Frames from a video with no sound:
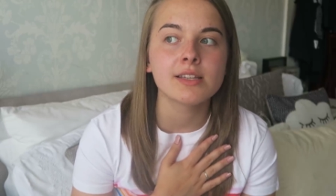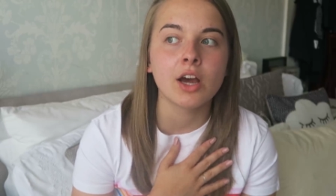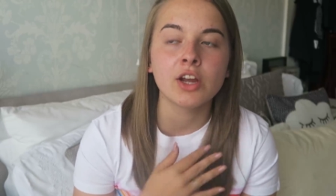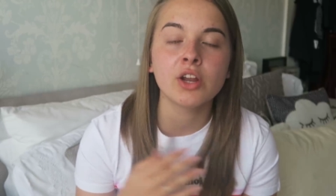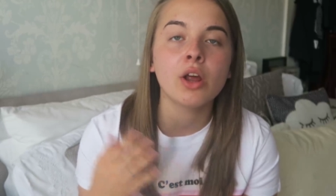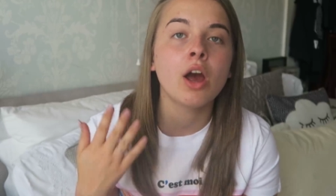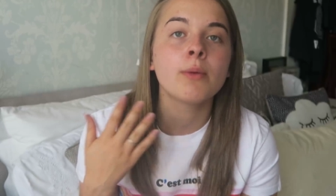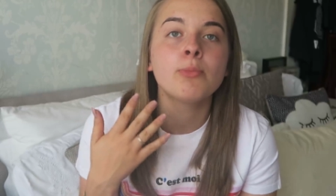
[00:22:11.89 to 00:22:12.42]

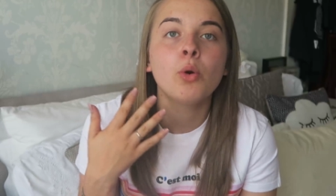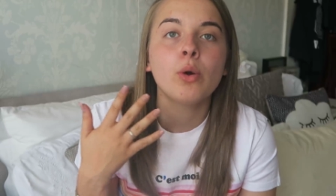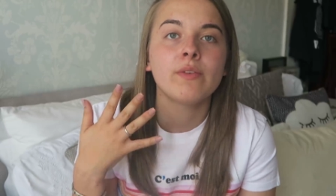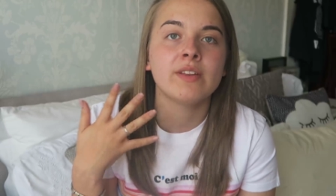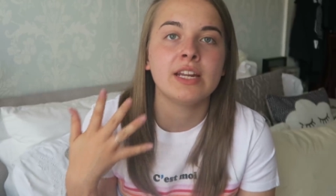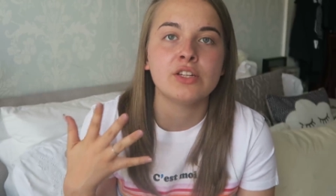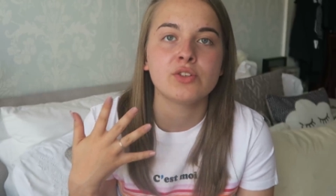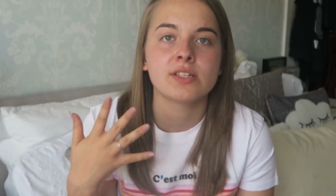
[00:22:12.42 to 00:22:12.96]
I'm not
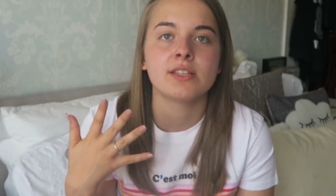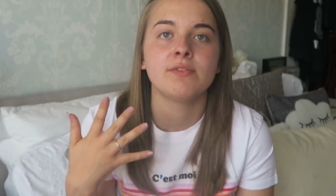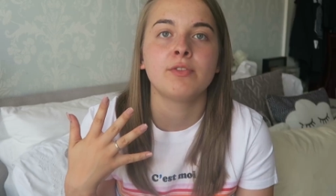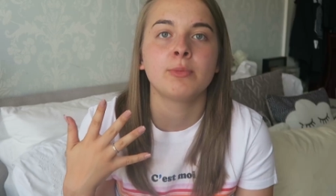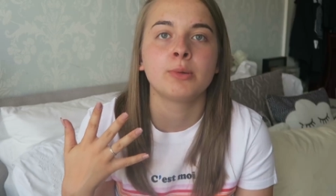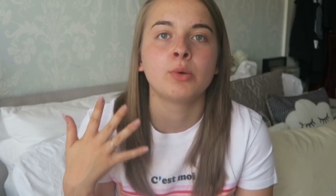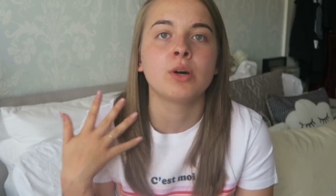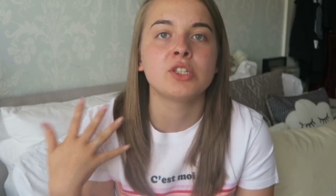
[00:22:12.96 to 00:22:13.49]
even interested in
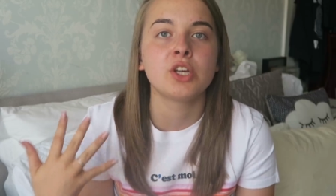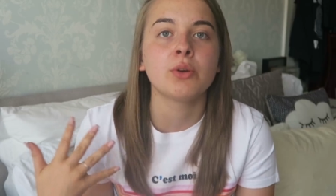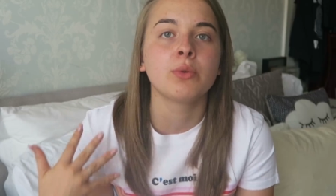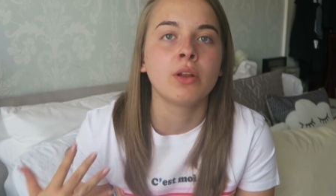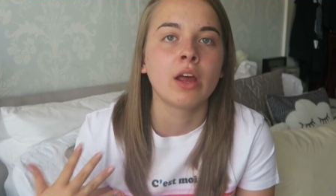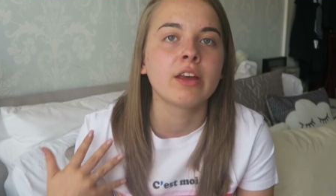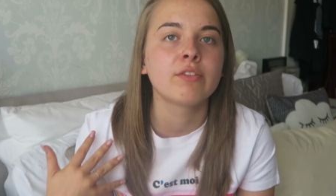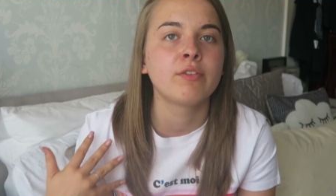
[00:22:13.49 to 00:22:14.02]
football. I
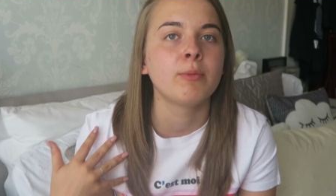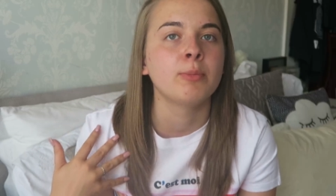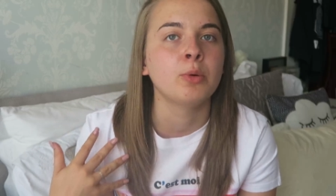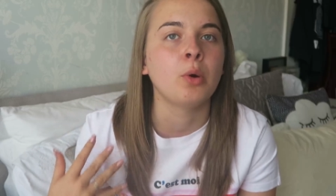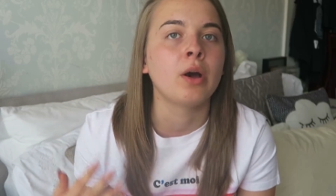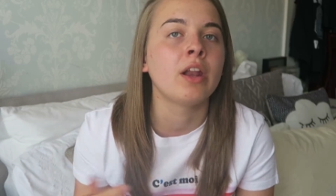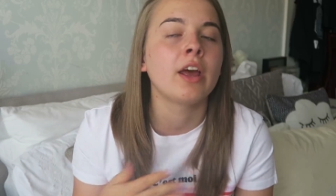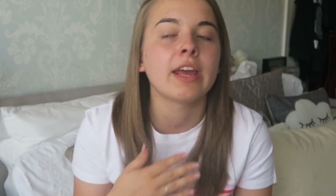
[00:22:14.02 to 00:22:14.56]
don't like
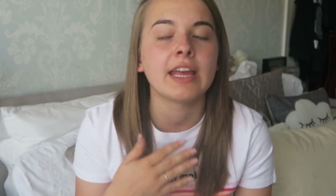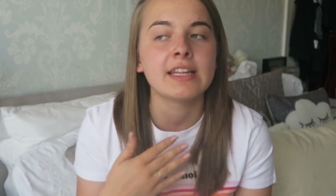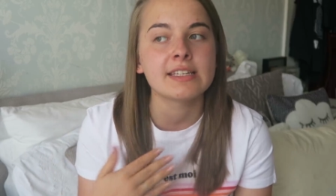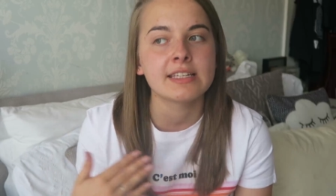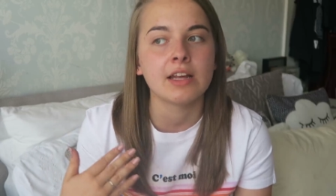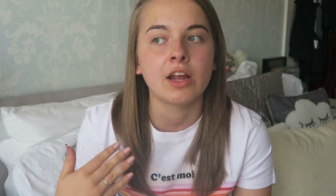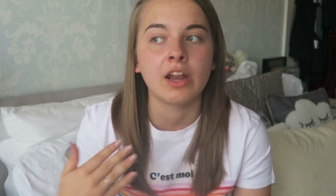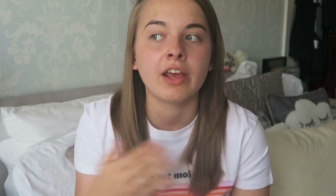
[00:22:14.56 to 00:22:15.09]
football. I like
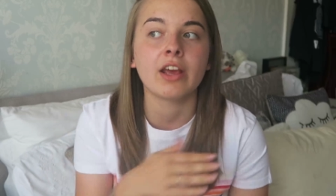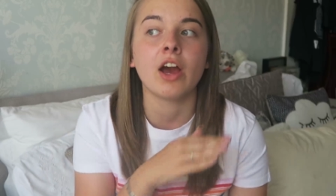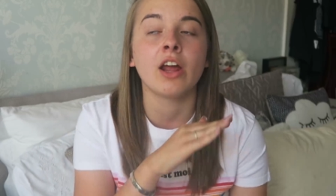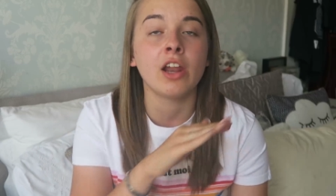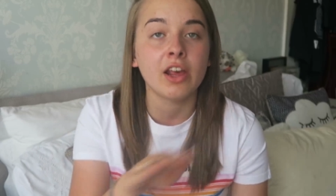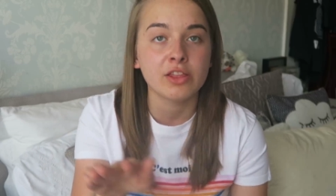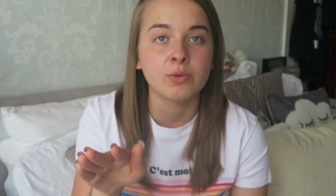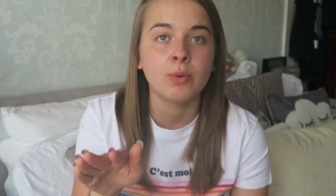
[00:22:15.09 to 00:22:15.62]

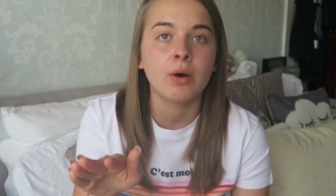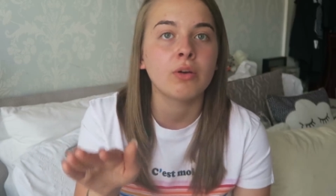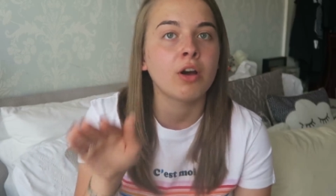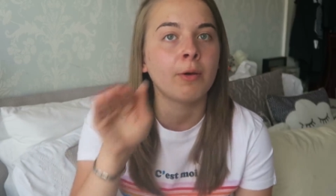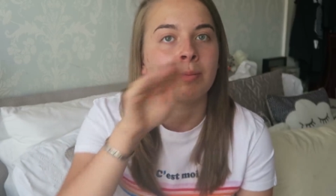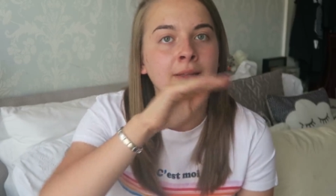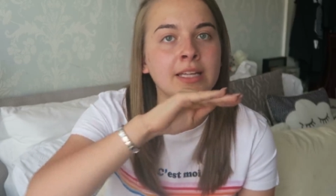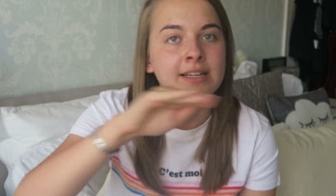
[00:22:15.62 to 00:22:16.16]
the World
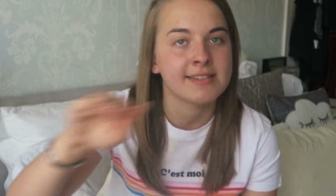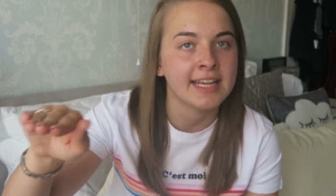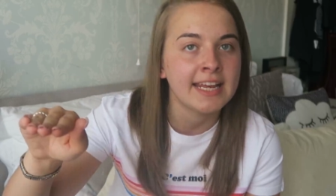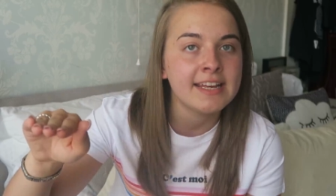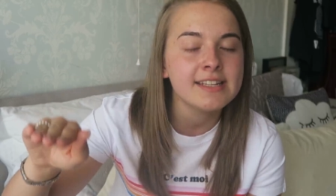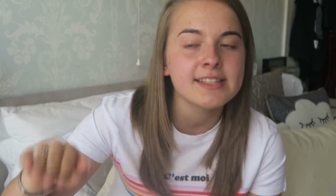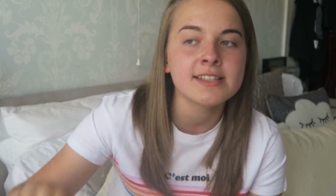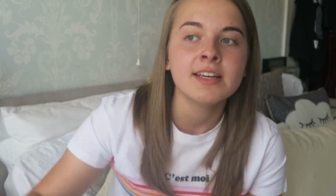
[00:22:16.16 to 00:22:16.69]
Cup, and that is
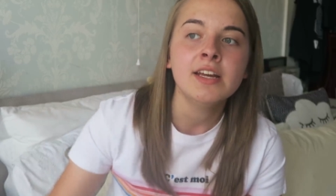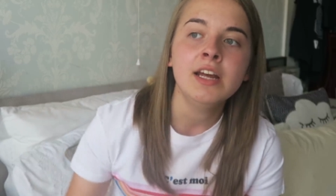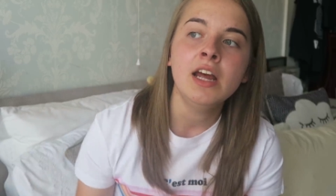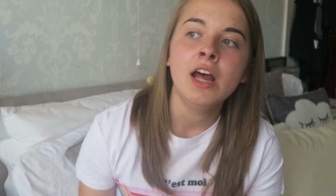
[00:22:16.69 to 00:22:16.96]
it.